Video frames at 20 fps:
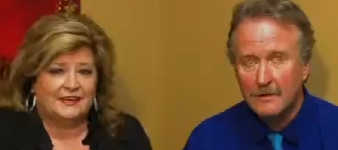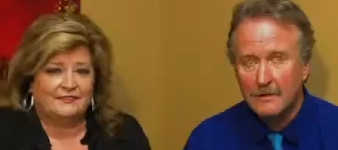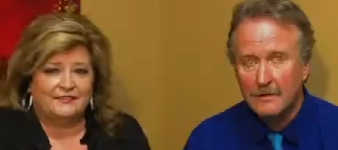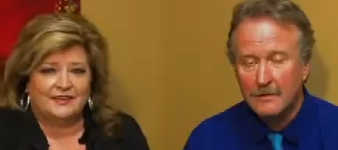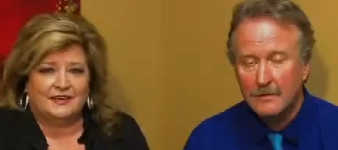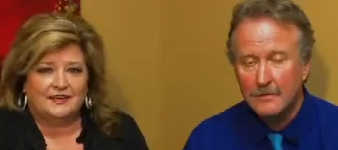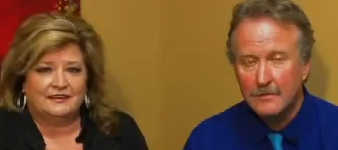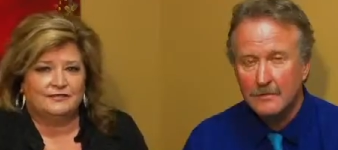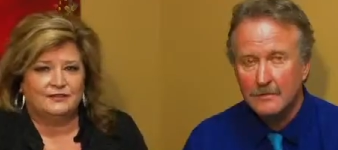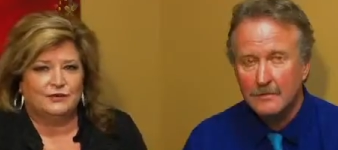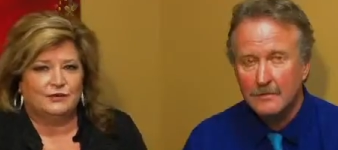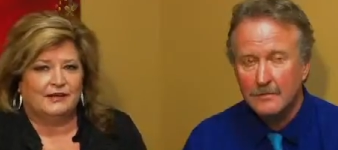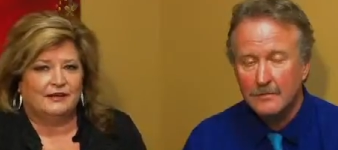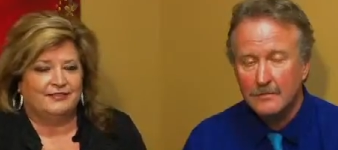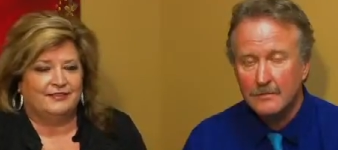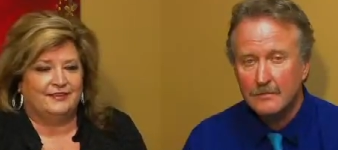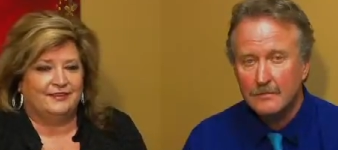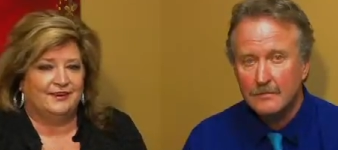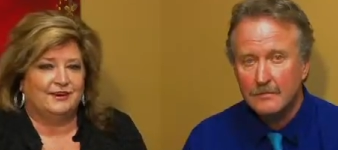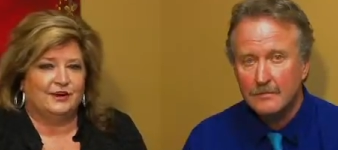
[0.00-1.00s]
Speaker 1: If any of you
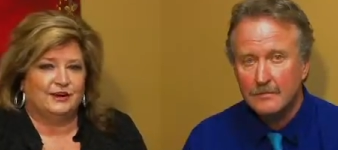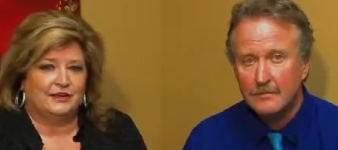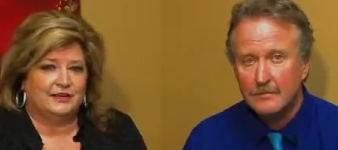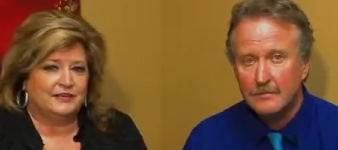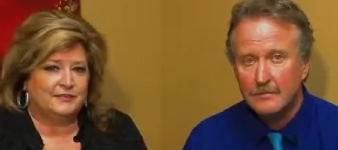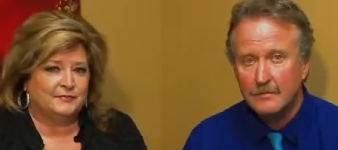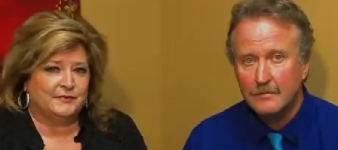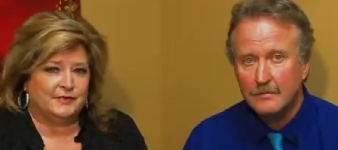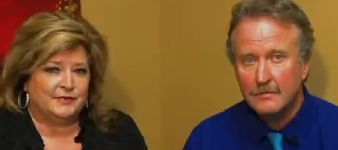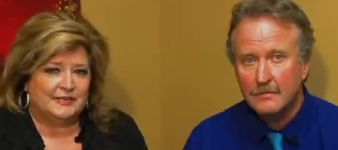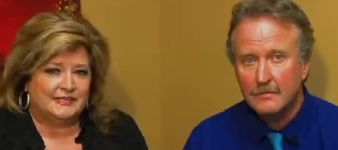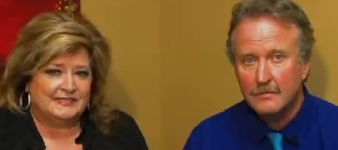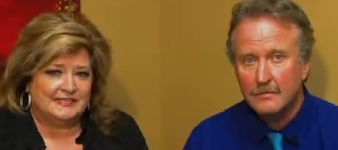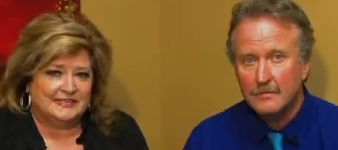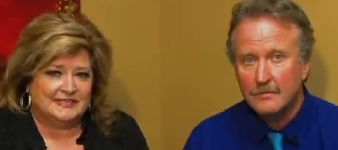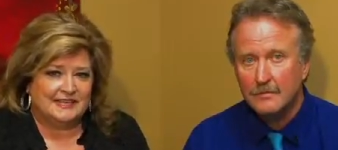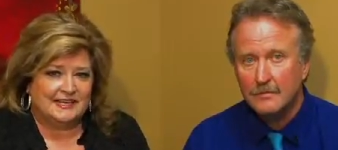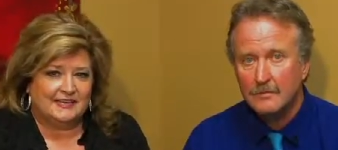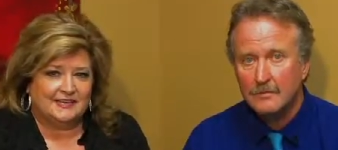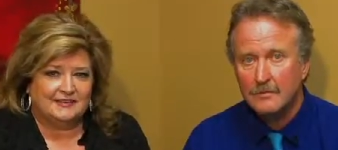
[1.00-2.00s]
out there are
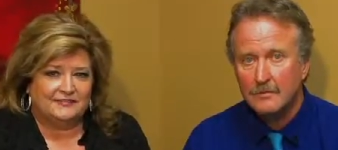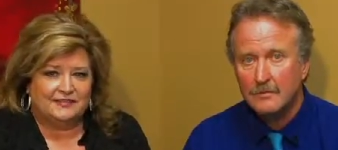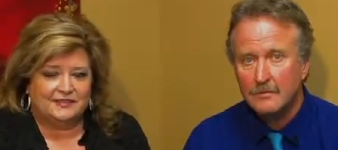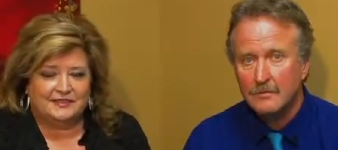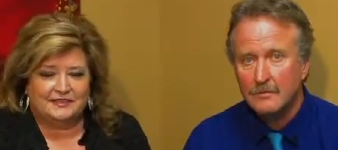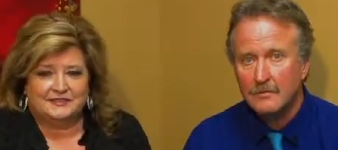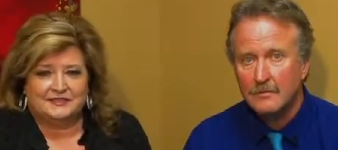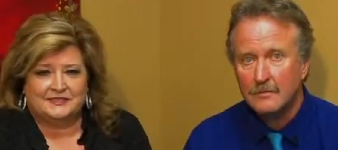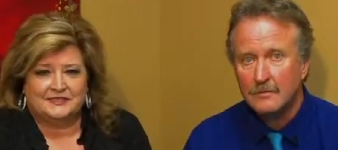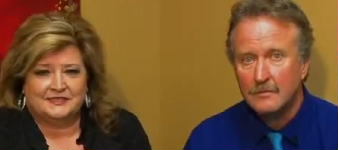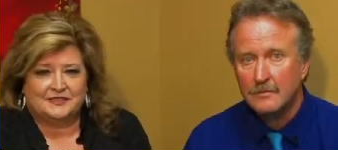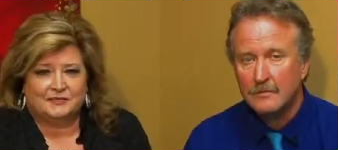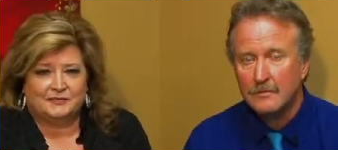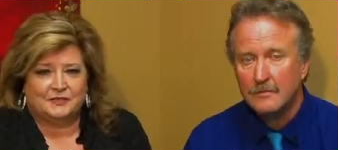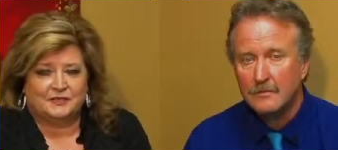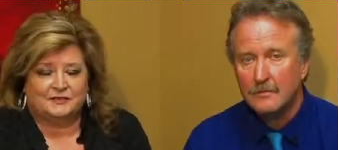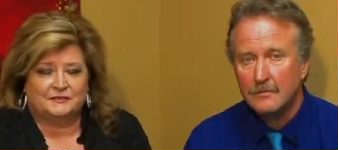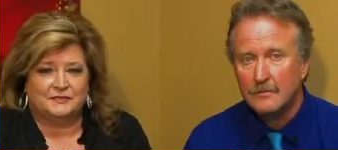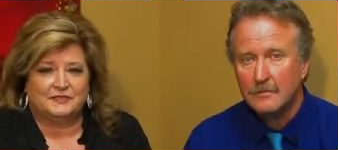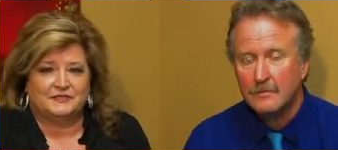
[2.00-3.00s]
experiencing any of the
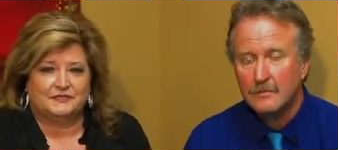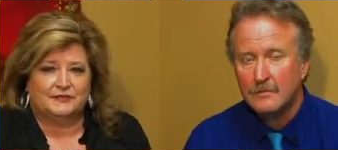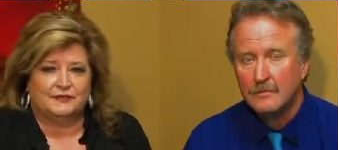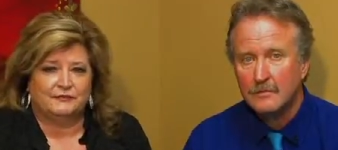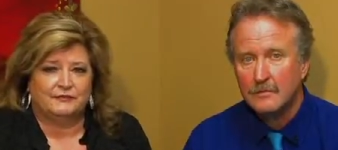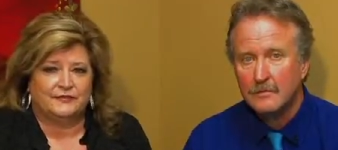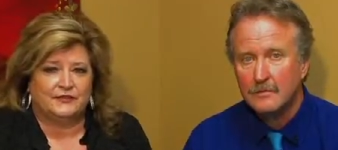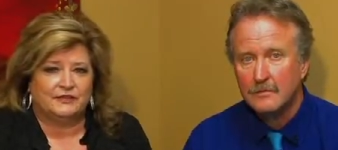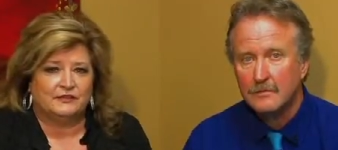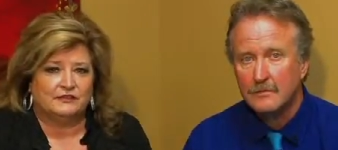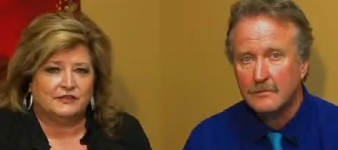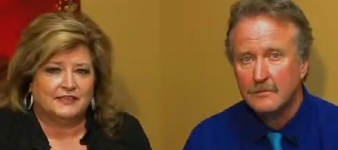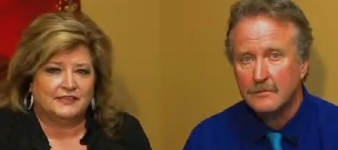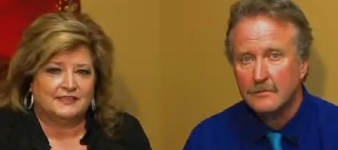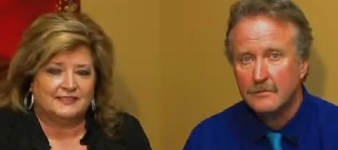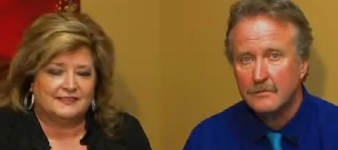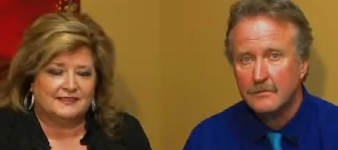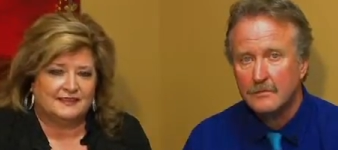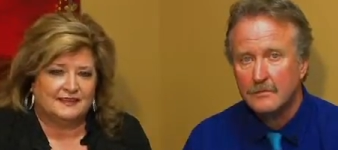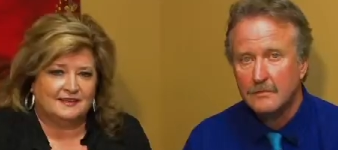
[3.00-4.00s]
symptoms or
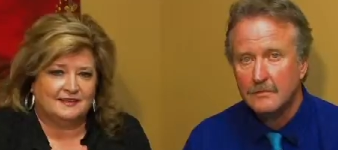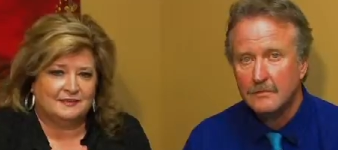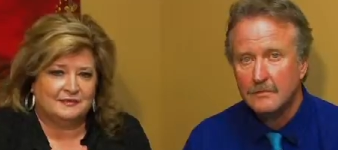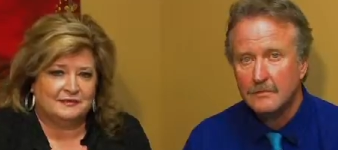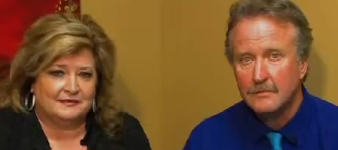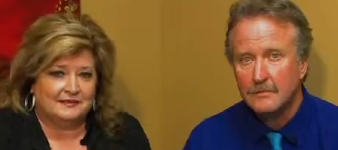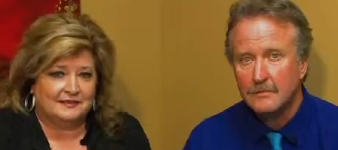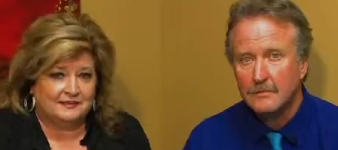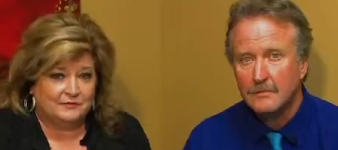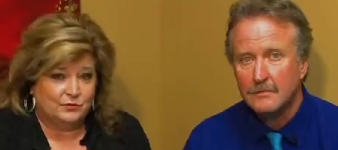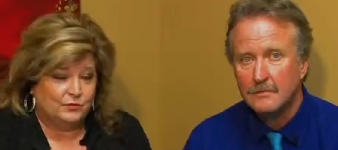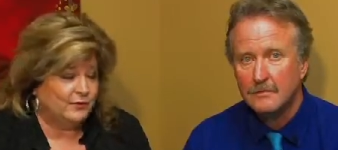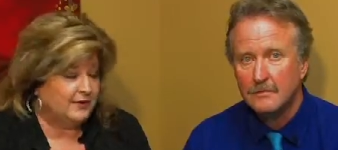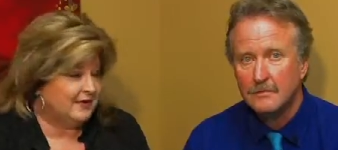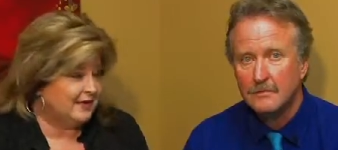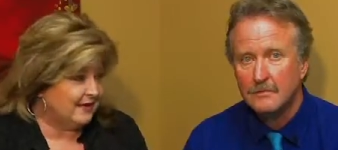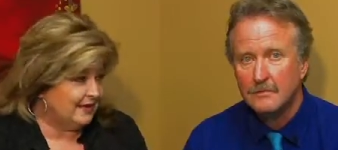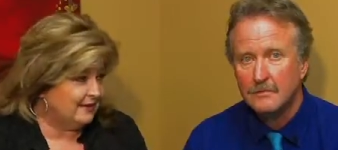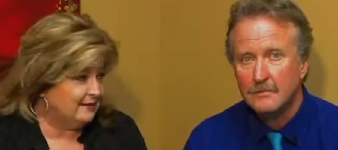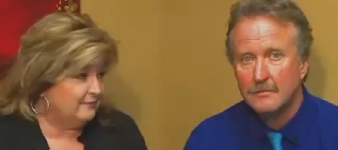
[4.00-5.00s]
feelings that
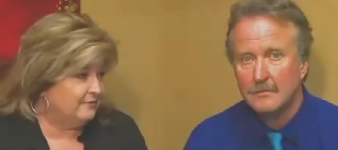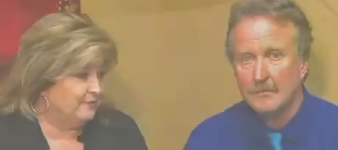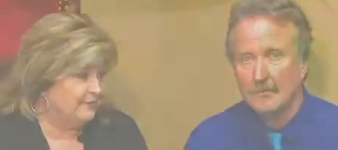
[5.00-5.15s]
we have